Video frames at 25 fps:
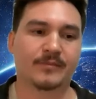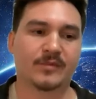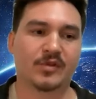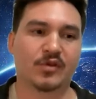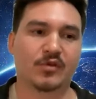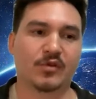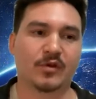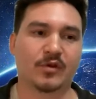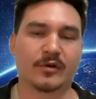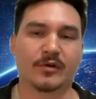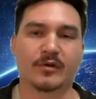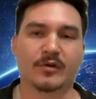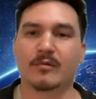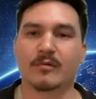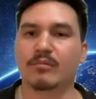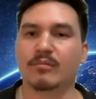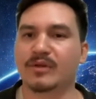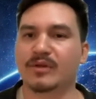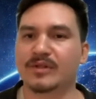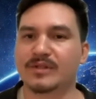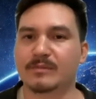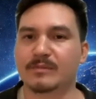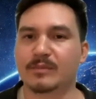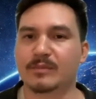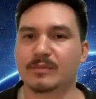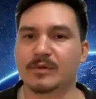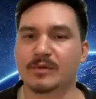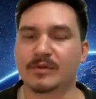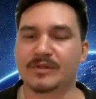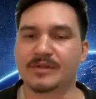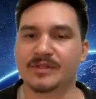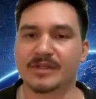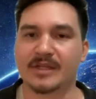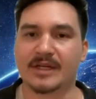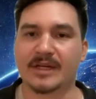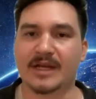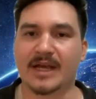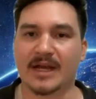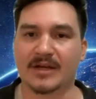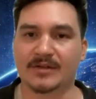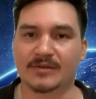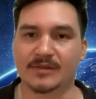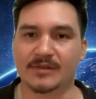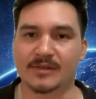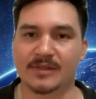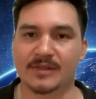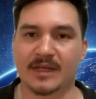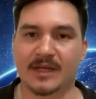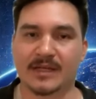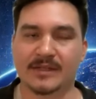critical principles and
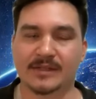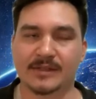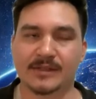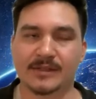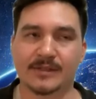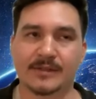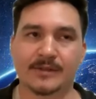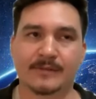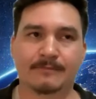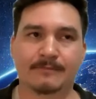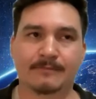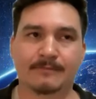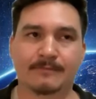exercises.